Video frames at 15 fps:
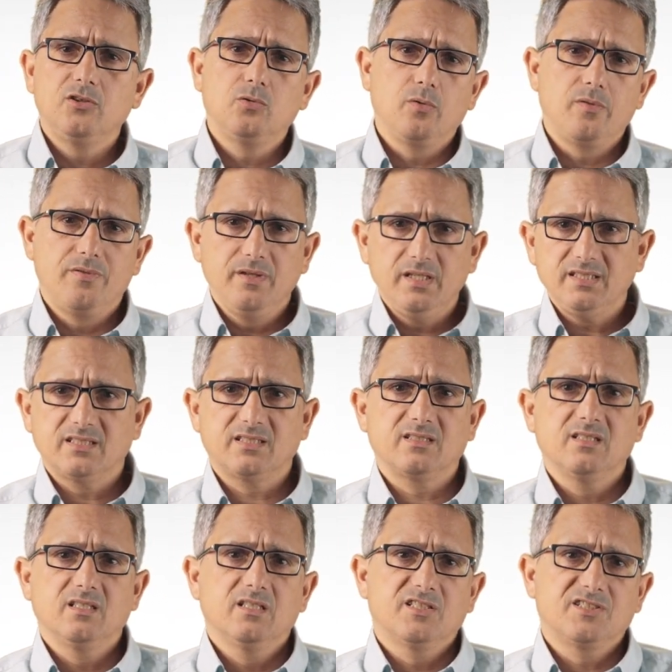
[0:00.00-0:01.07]
to this
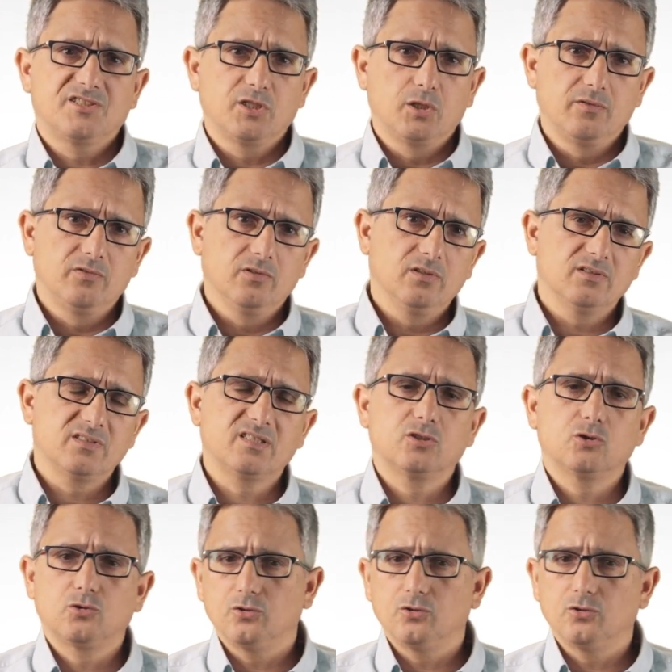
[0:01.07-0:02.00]
serverless